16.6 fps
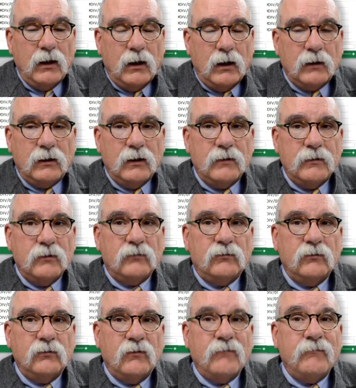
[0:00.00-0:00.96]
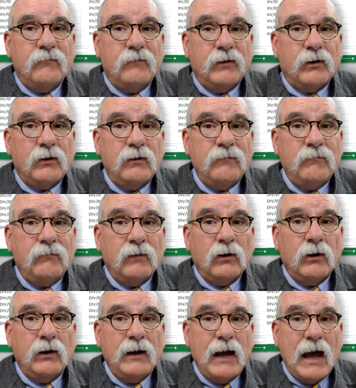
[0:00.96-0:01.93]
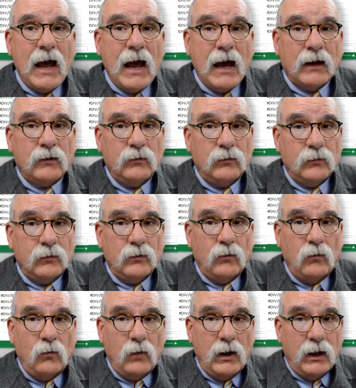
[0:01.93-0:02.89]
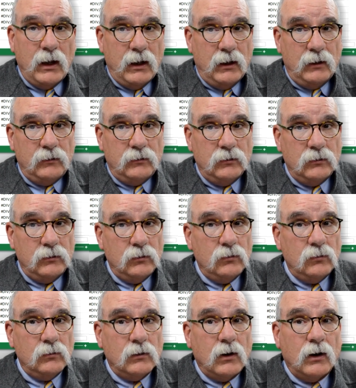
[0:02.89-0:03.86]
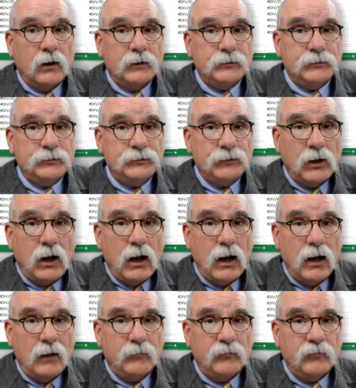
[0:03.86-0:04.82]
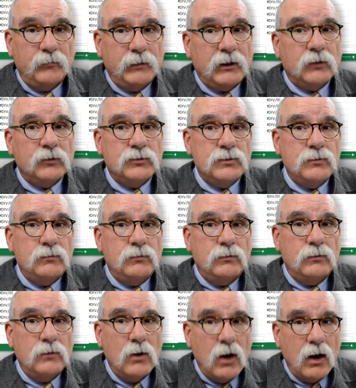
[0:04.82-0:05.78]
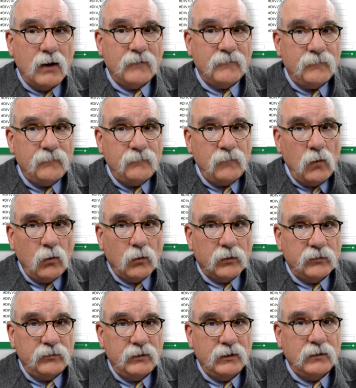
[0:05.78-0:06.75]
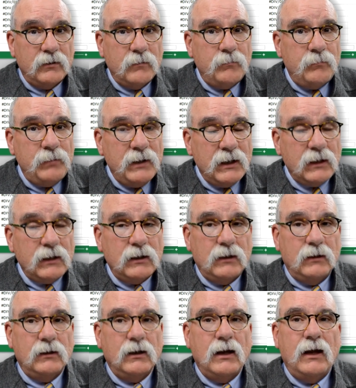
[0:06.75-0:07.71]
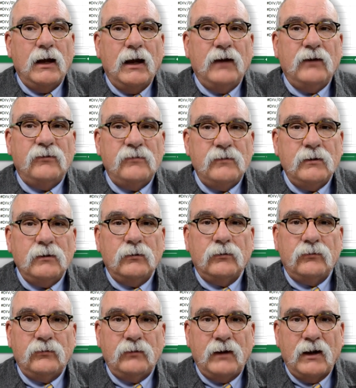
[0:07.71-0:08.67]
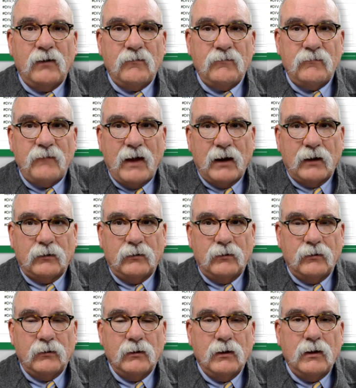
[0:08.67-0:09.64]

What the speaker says: Again, this is a very, very accurate way to do large jobs because you're not forced into picking a single scale factor